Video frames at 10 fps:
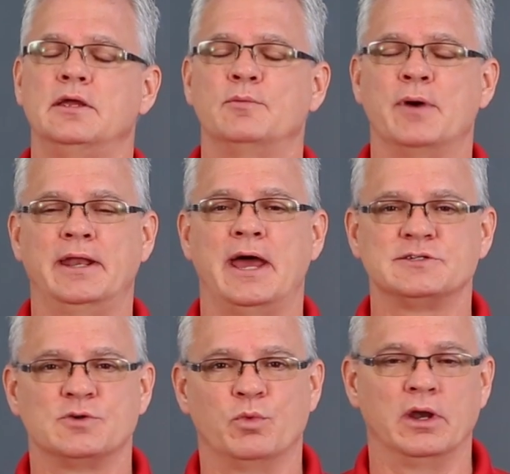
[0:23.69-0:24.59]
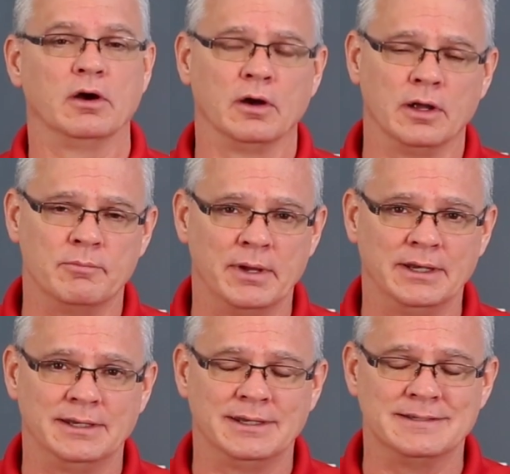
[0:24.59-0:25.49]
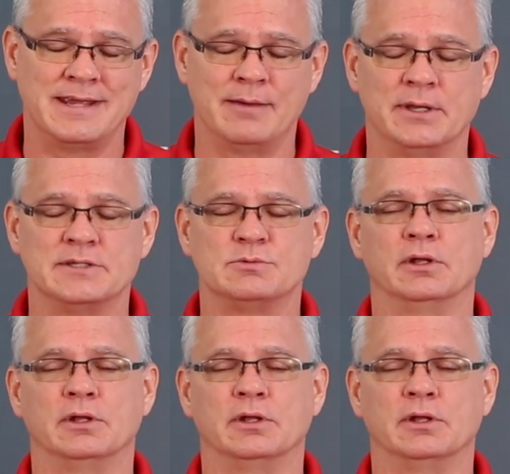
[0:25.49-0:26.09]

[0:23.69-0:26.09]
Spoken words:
You might ask, what are embedded contaminants?